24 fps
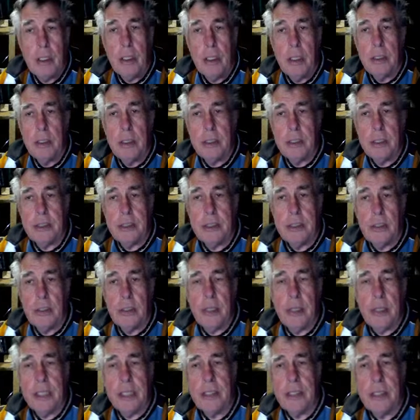Just to look
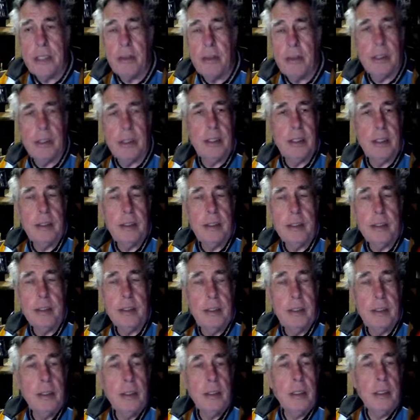at some of the
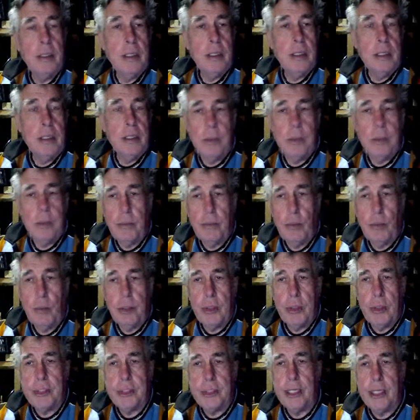more
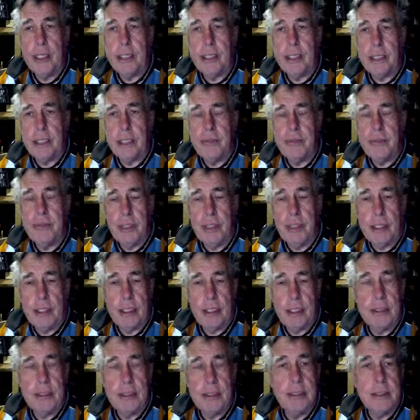utilities for
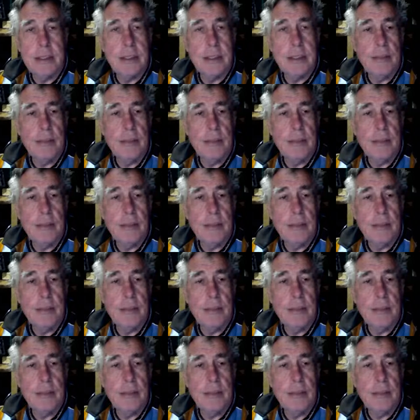Linux.